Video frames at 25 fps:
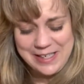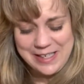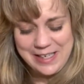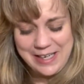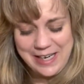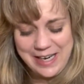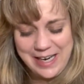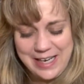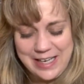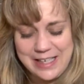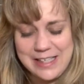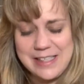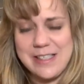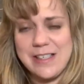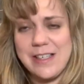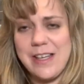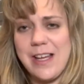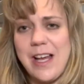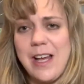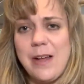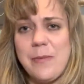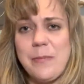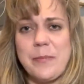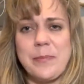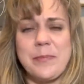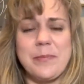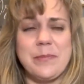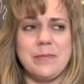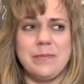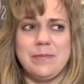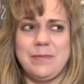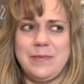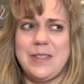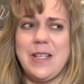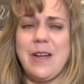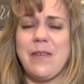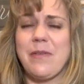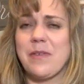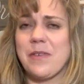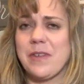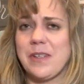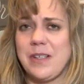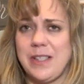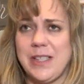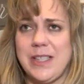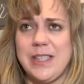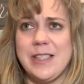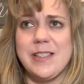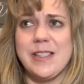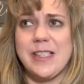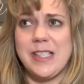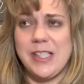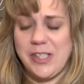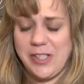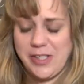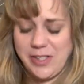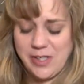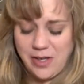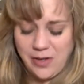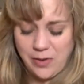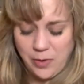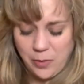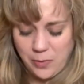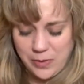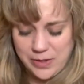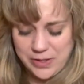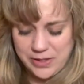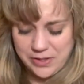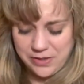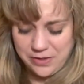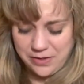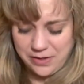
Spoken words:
And I'm definitely stitching all the winter